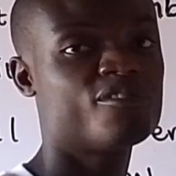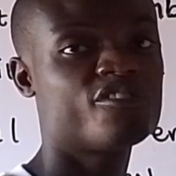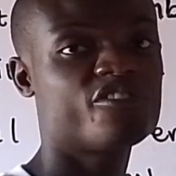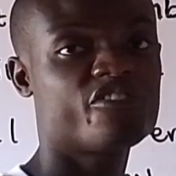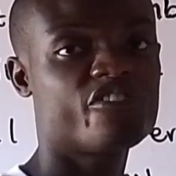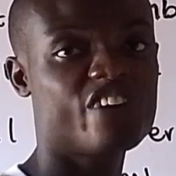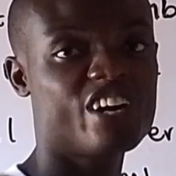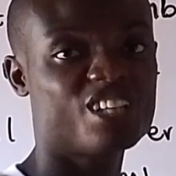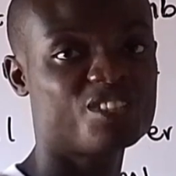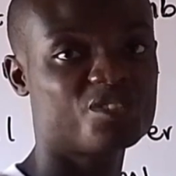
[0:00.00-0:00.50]

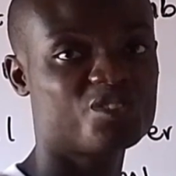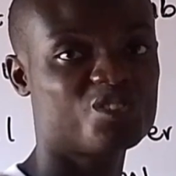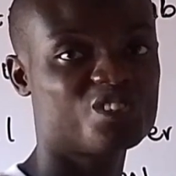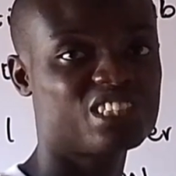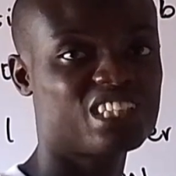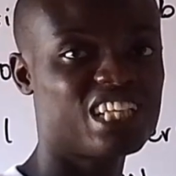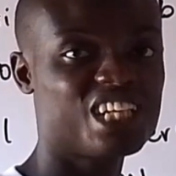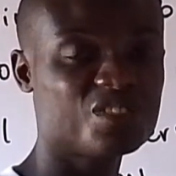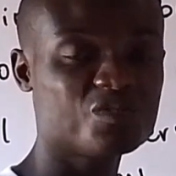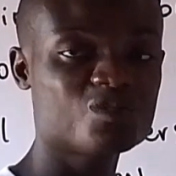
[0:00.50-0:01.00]
factors,
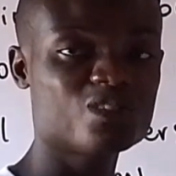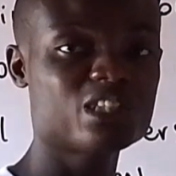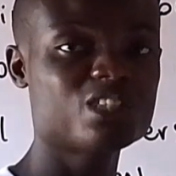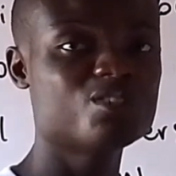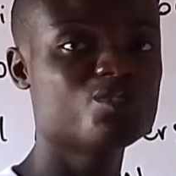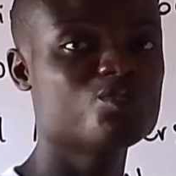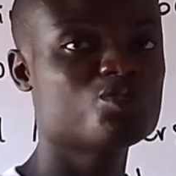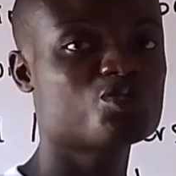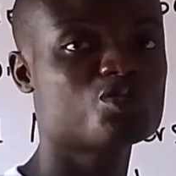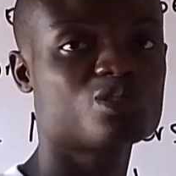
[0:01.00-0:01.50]
let's quickly do
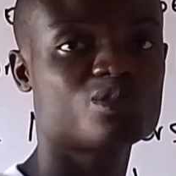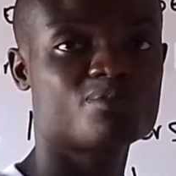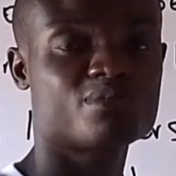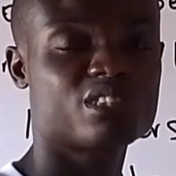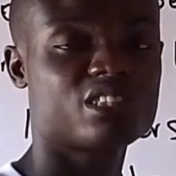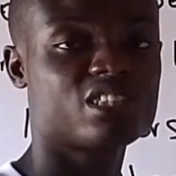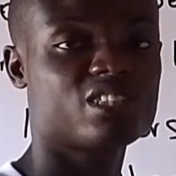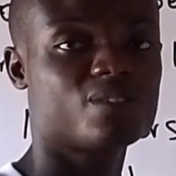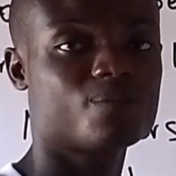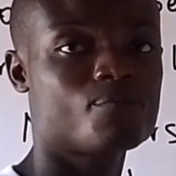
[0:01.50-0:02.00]
something.